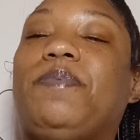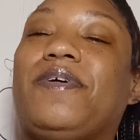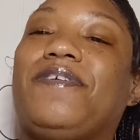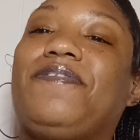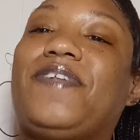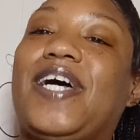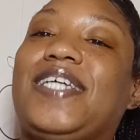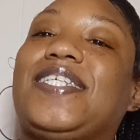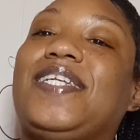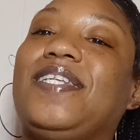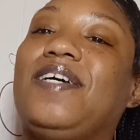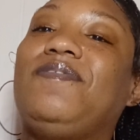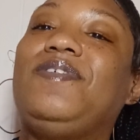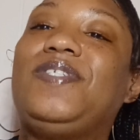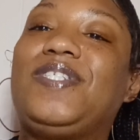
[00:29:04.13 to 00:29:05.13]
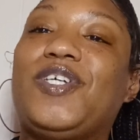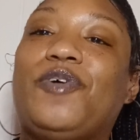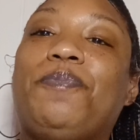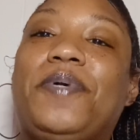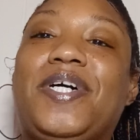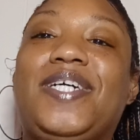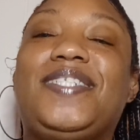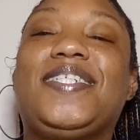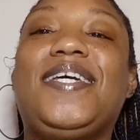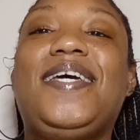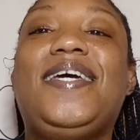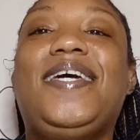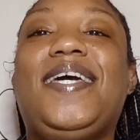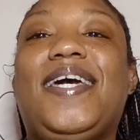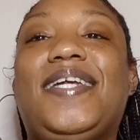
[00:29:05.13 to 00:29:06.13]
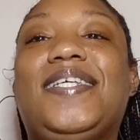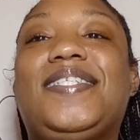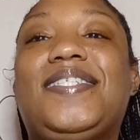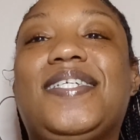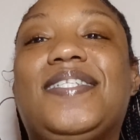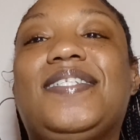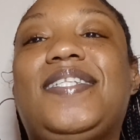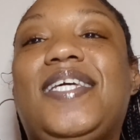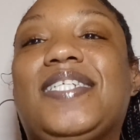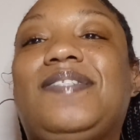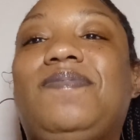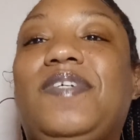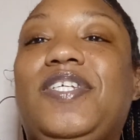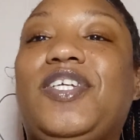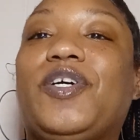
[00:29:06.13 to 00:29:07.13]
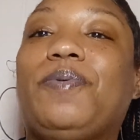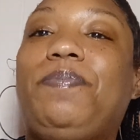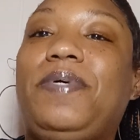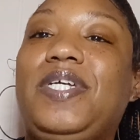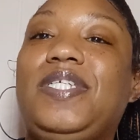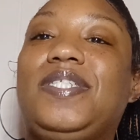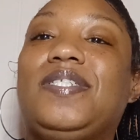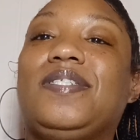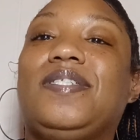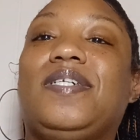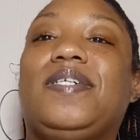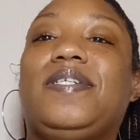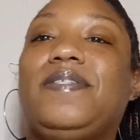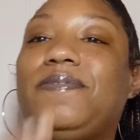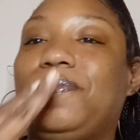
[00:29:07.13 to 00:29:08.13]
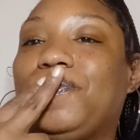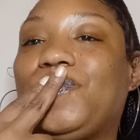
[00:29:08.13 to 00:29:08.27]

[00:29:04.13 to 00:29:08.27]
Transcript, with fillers: butterflies. I love you so much. And until the next video, peace and love.